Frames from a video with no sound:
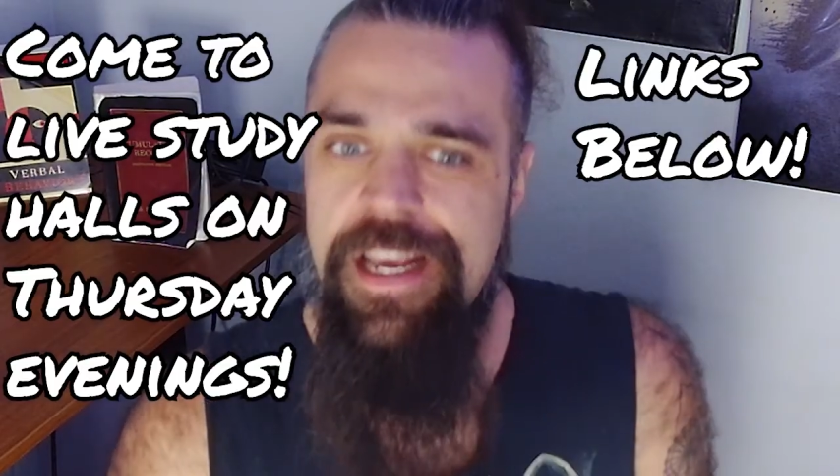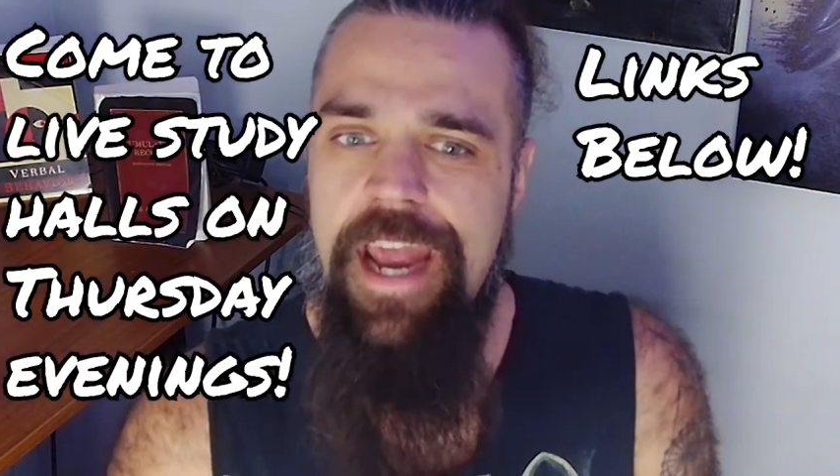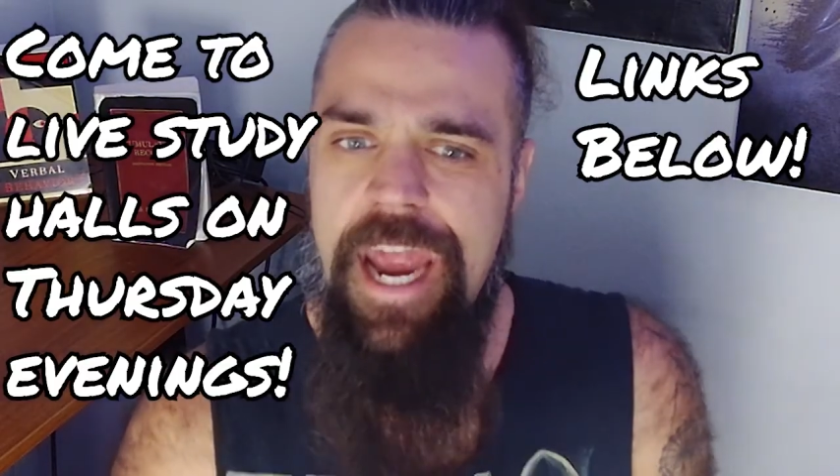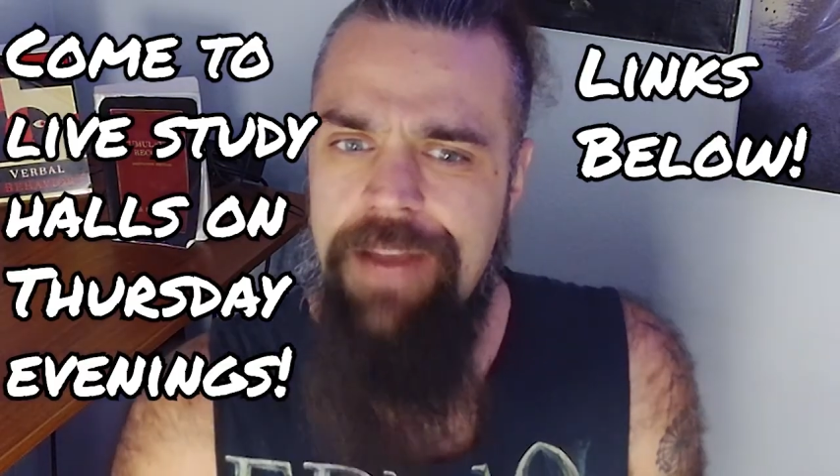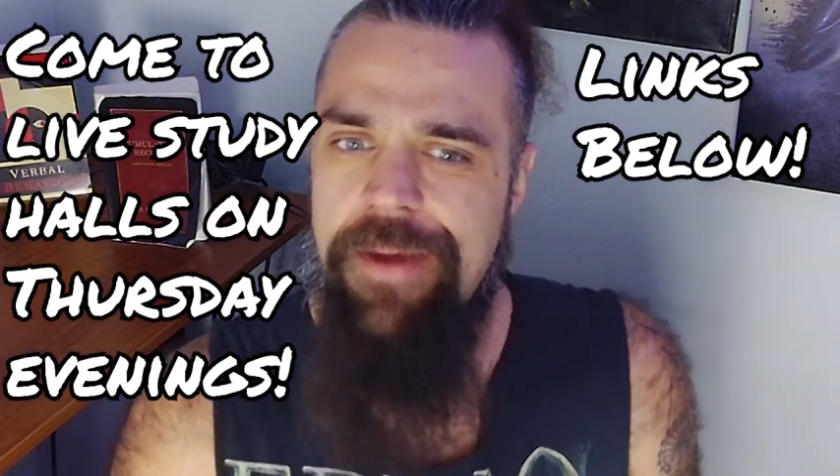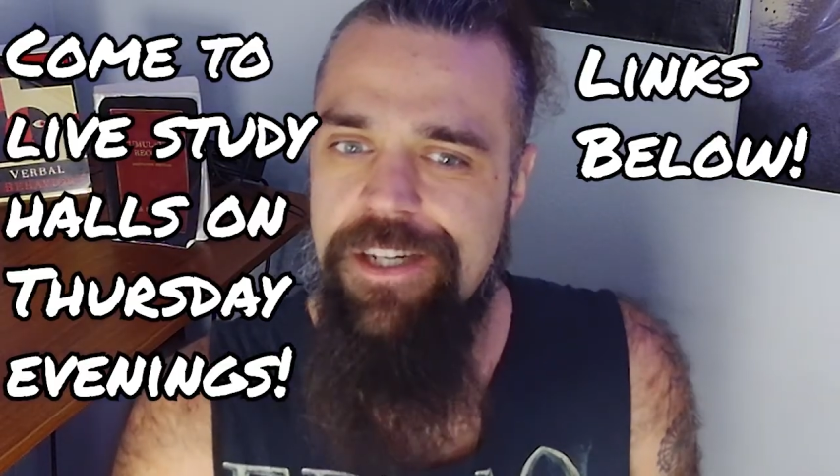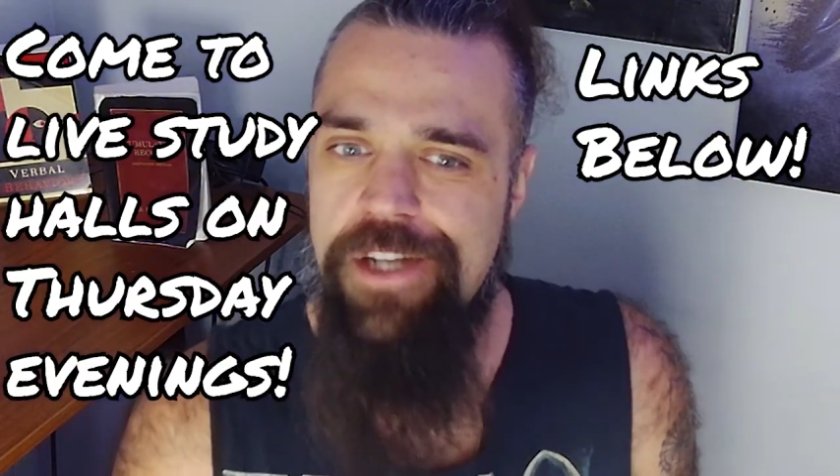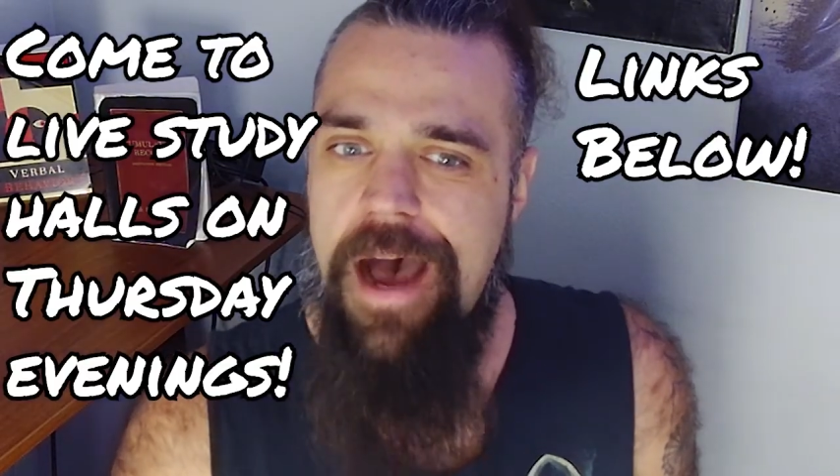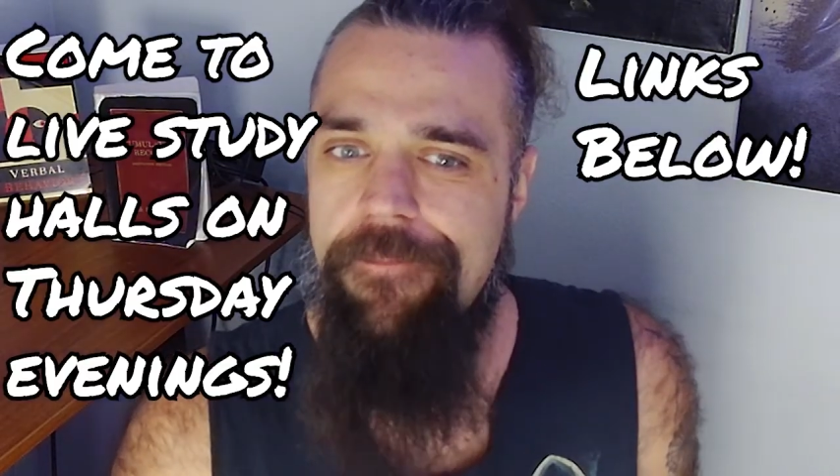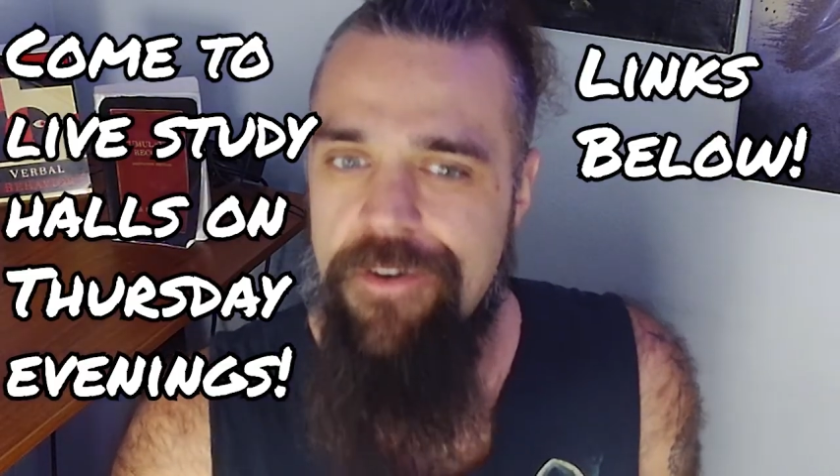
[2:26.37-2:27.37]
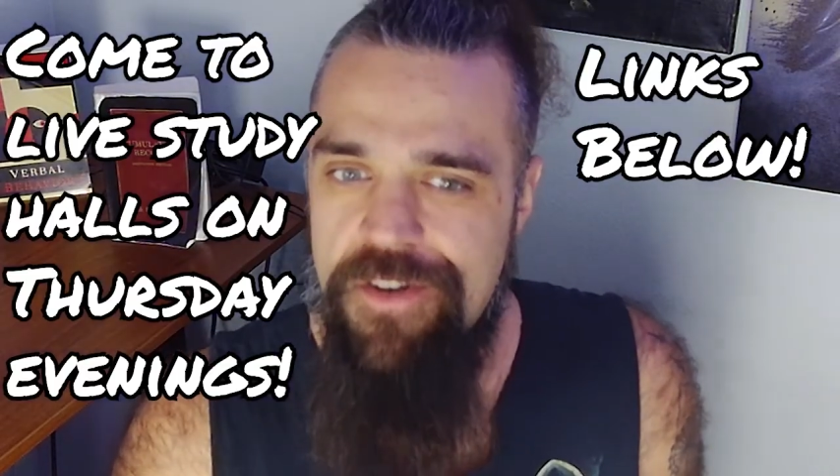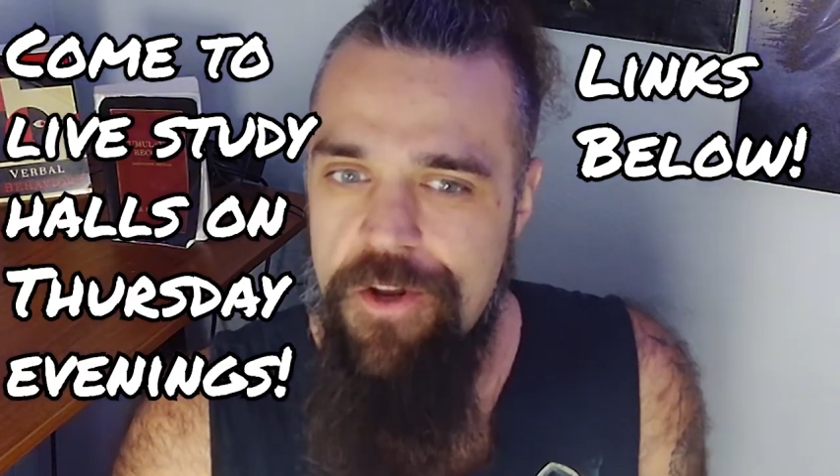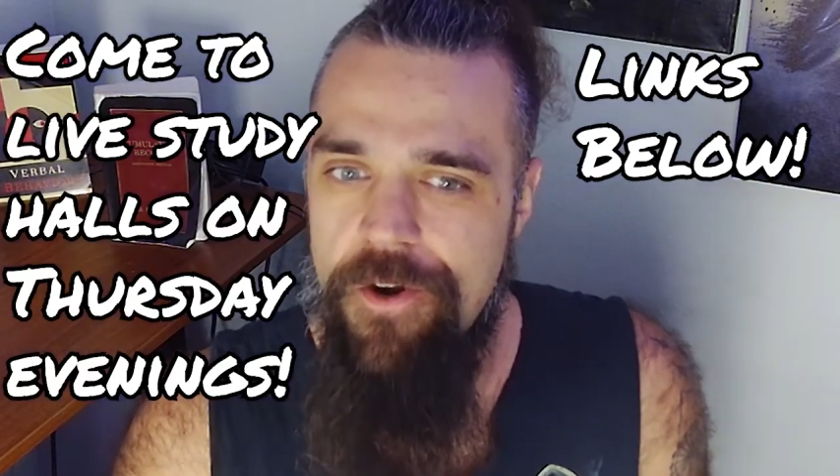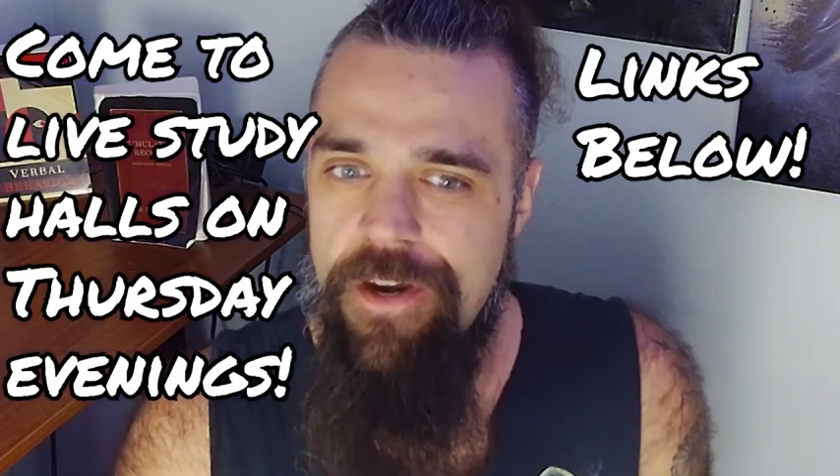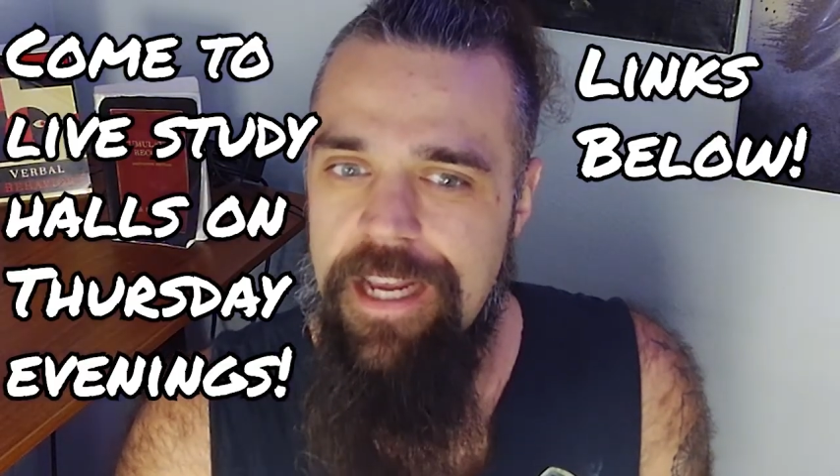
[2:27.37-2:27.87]
and my shop for
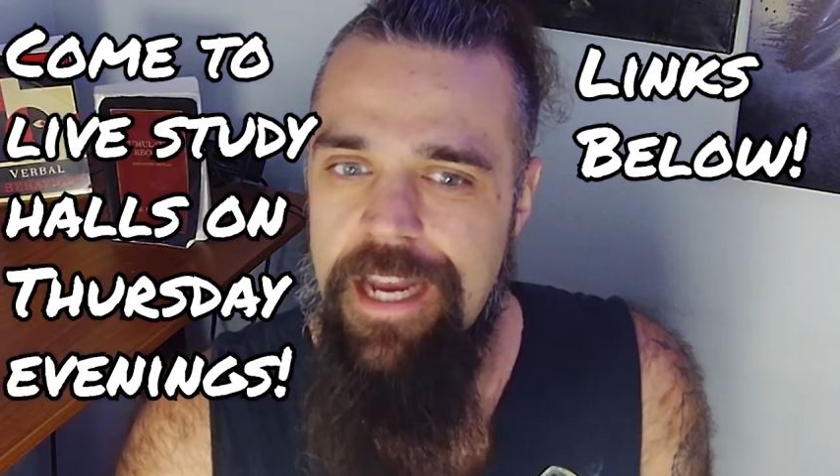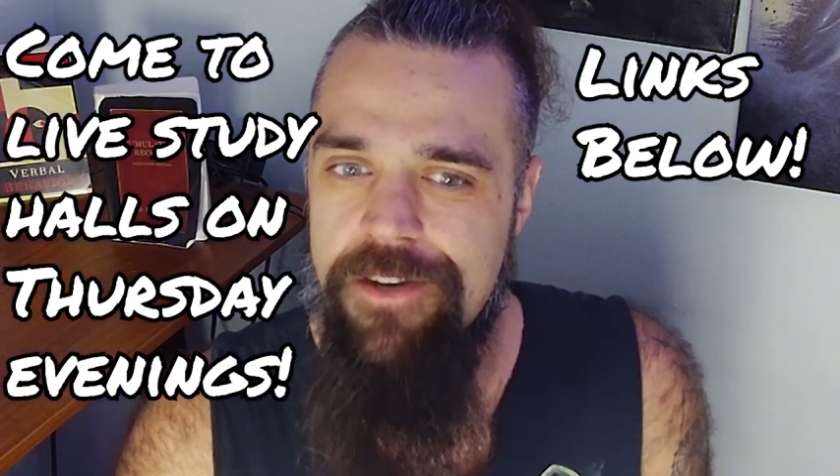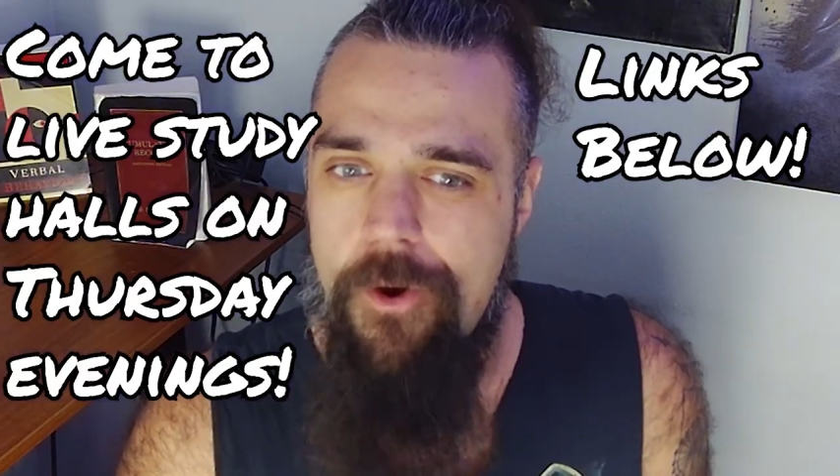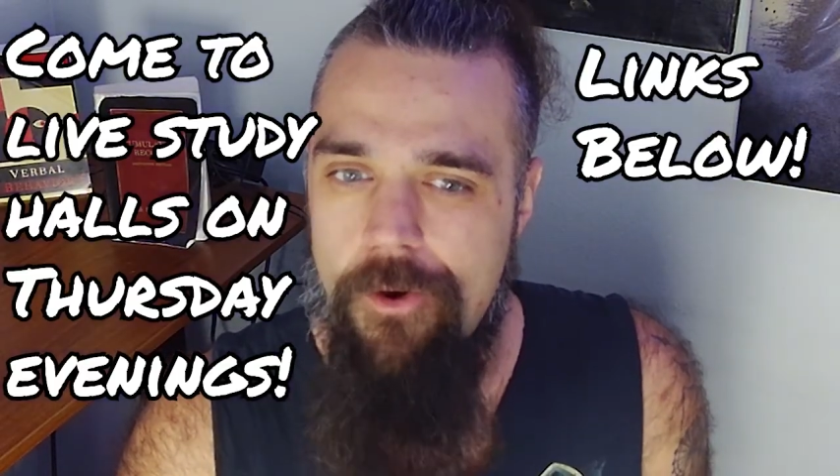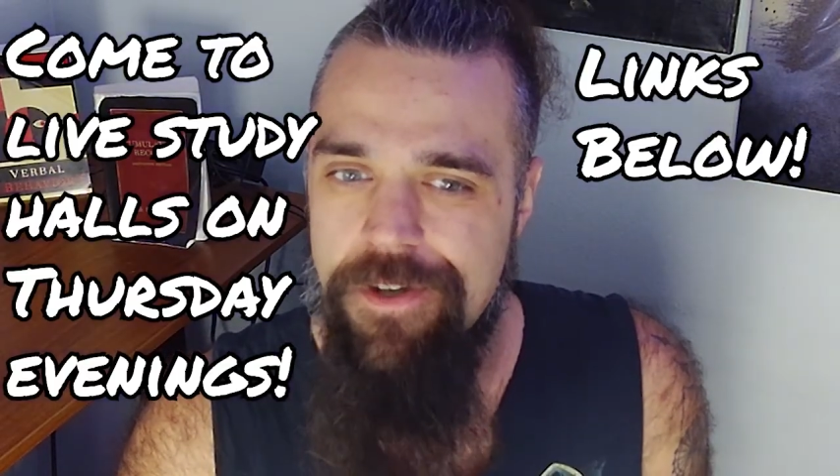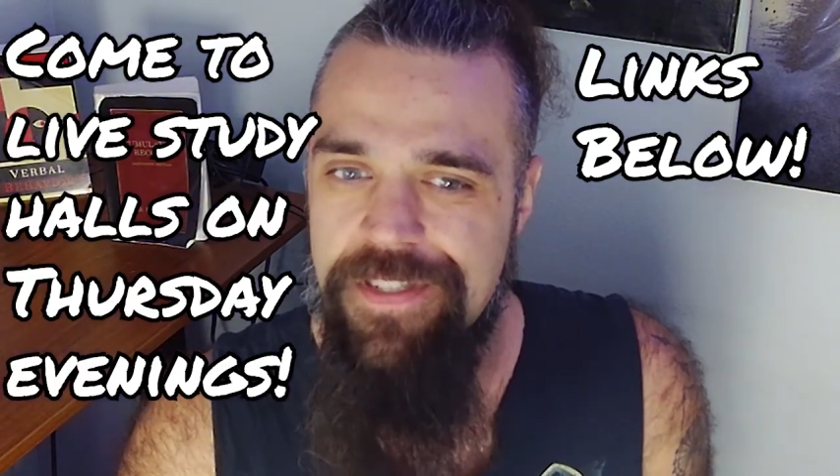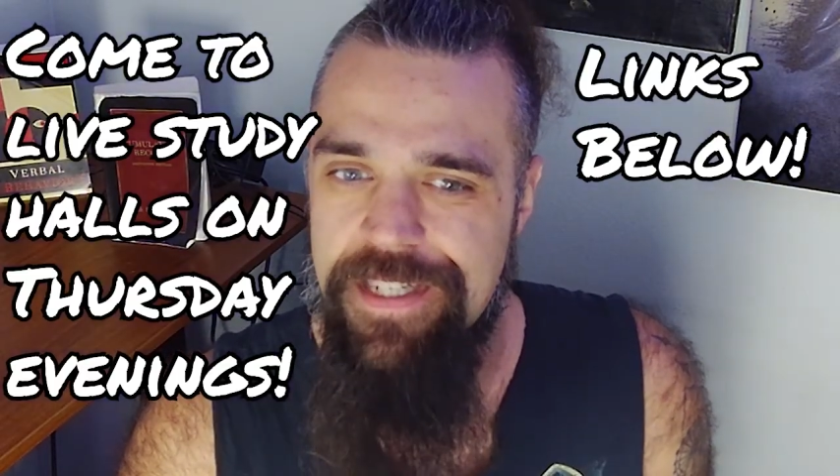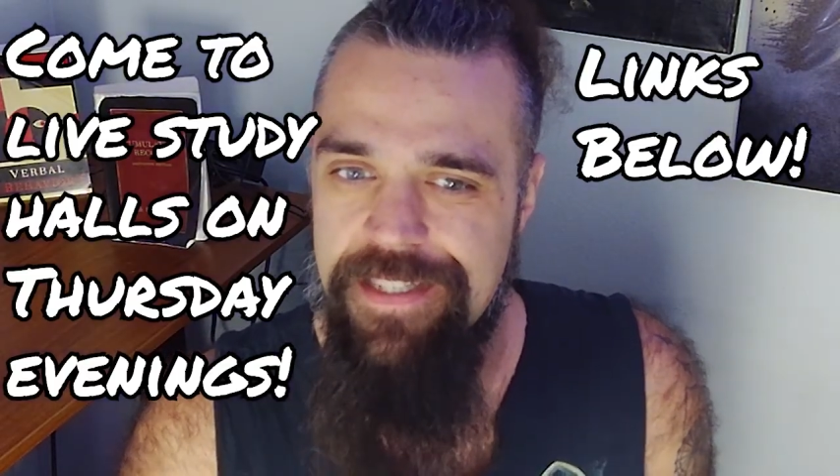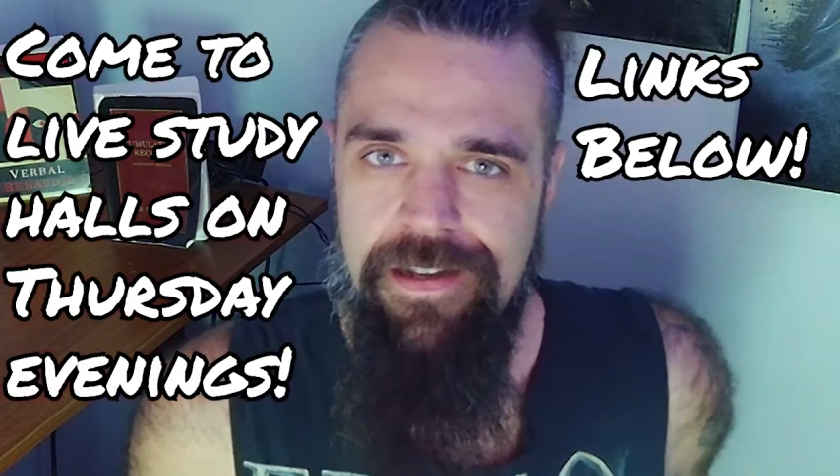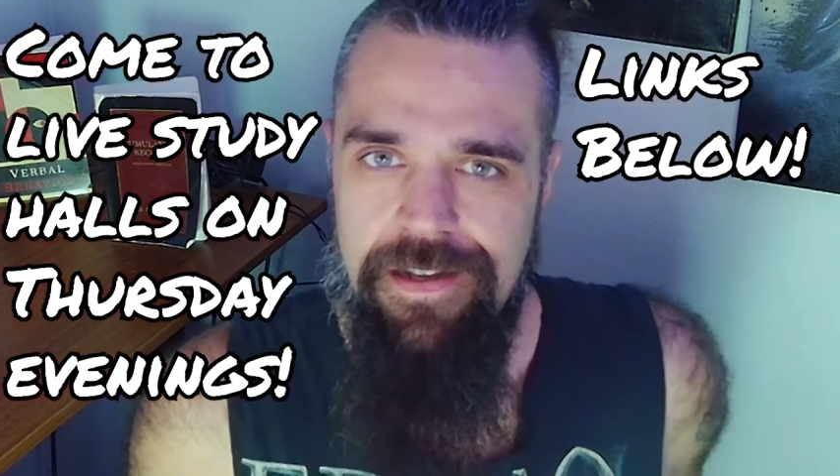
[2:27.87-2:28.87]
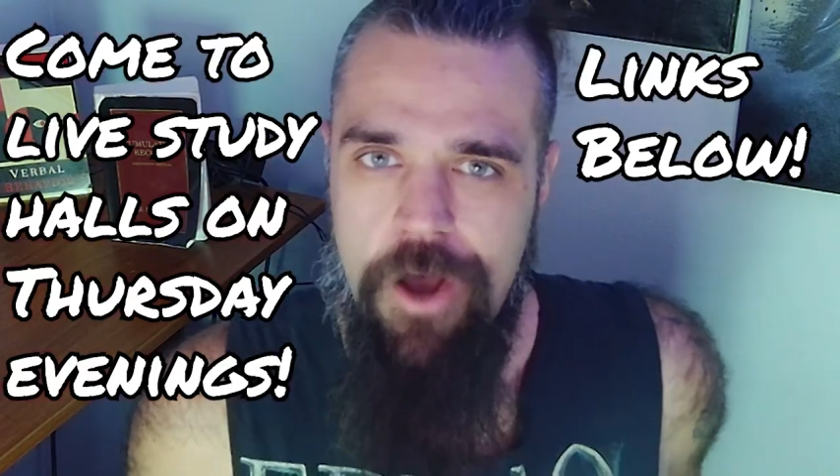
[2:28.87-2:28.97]
tutoring and courses.